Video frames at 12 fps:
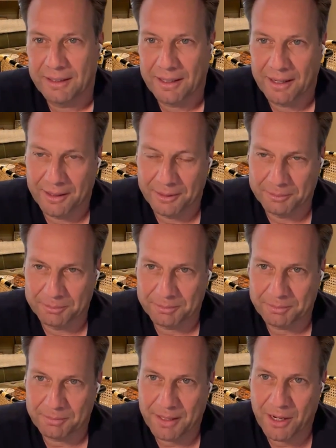
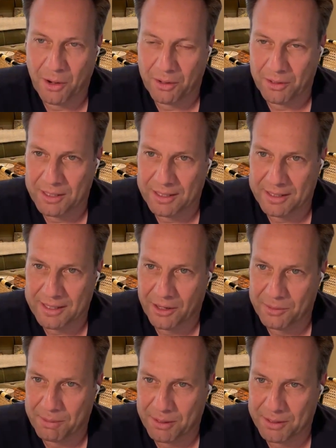could
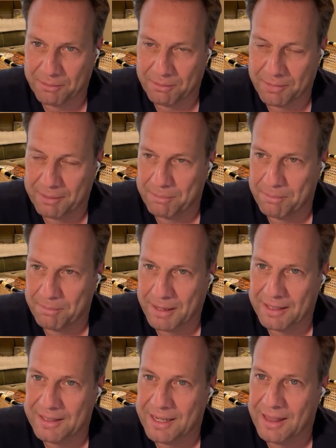salesperson
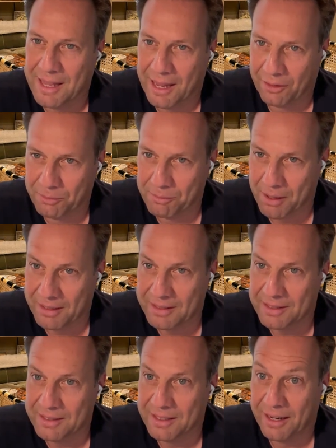make
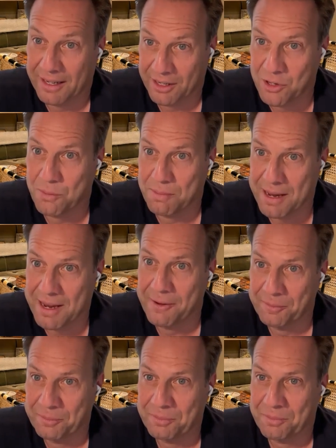$10,000? Like, can you be,
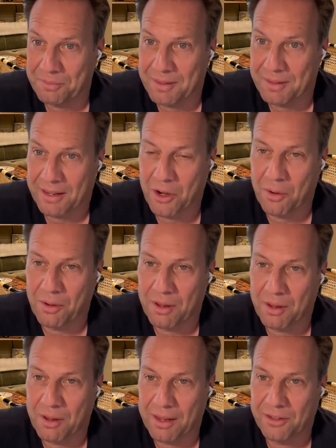
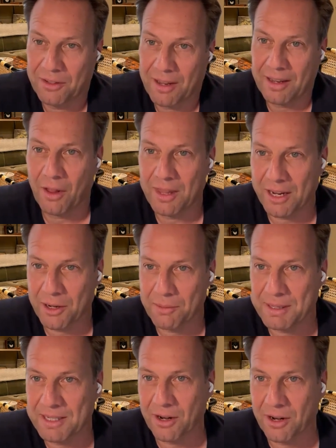are there going to be
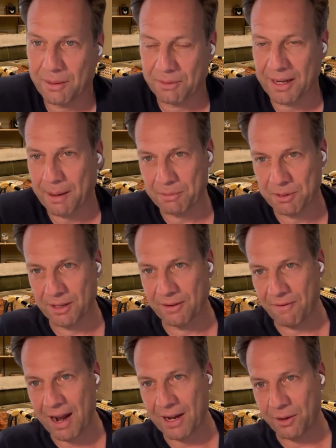startups that capture the
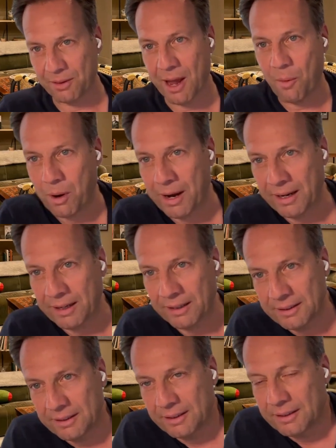value in that way?
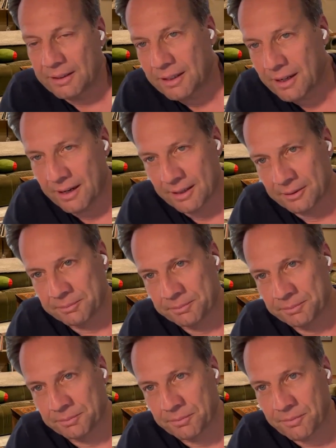And
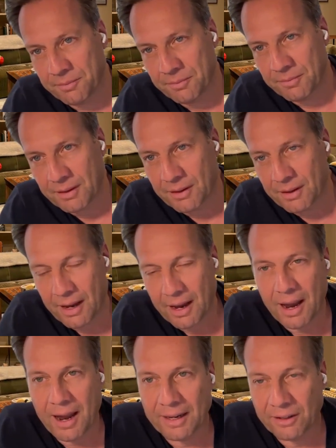
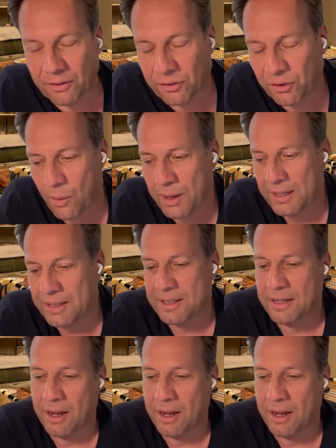so it's